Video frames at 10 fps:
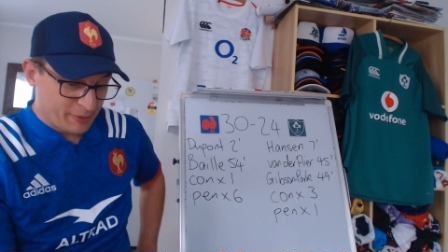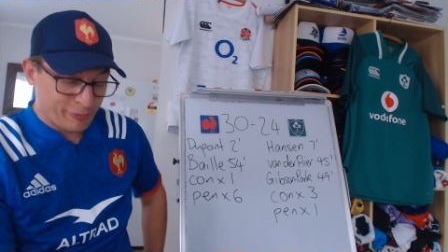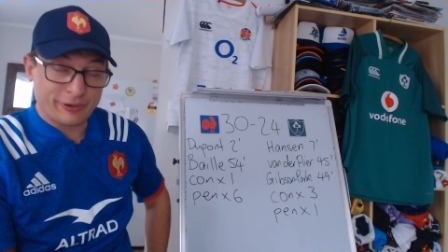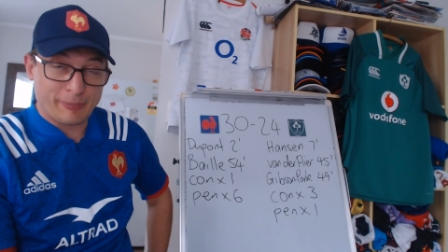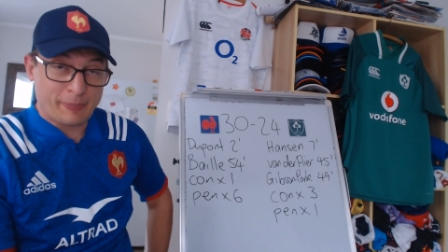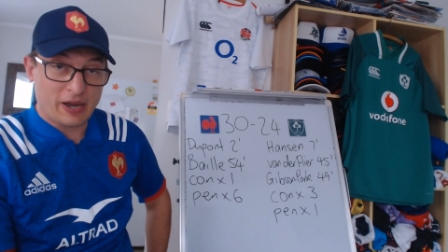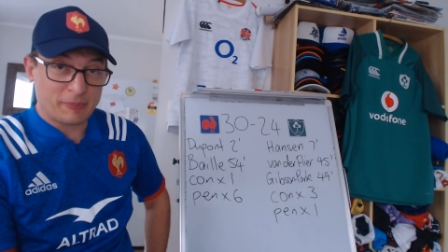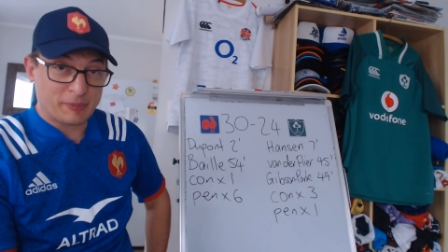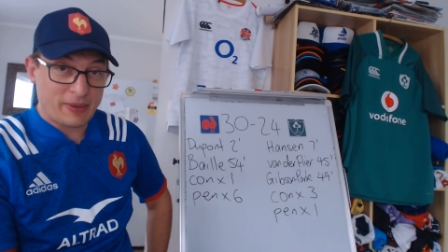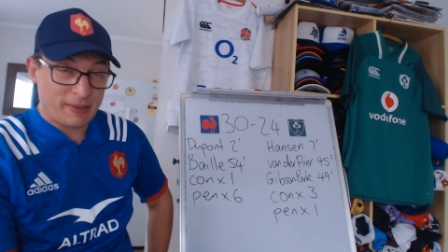pretty
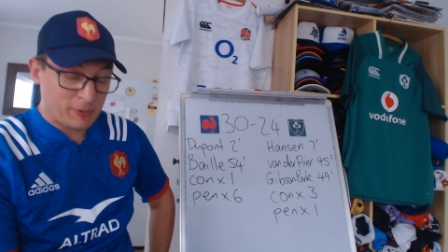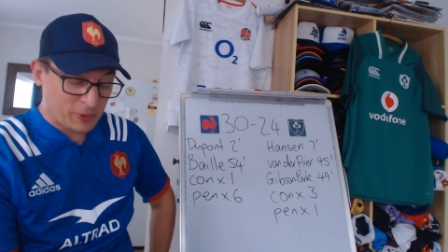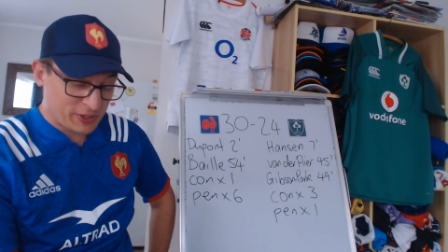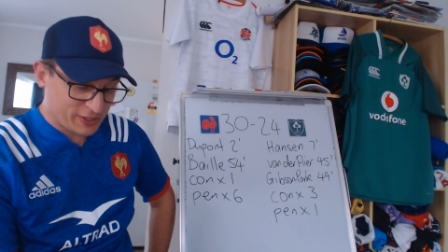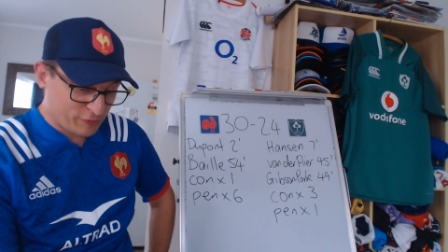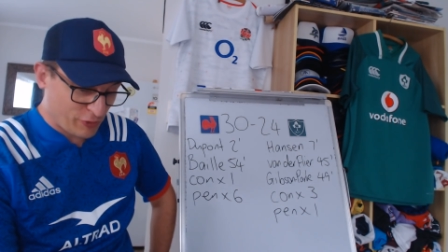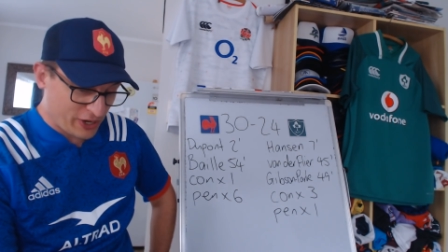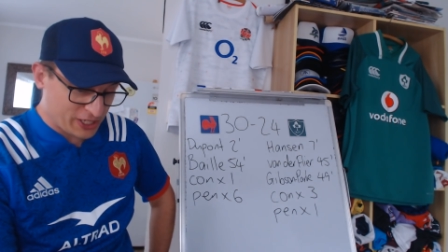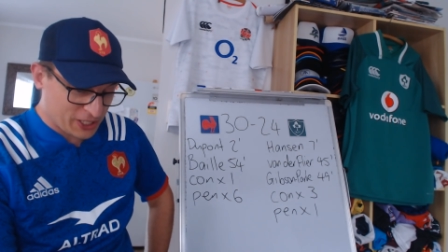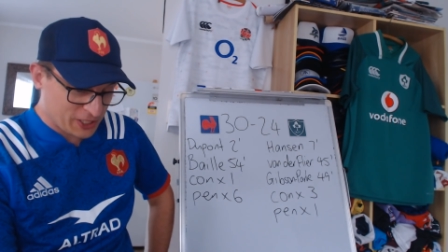pumped maybe with this
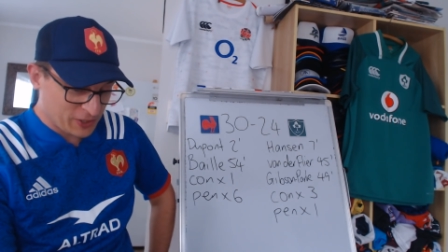French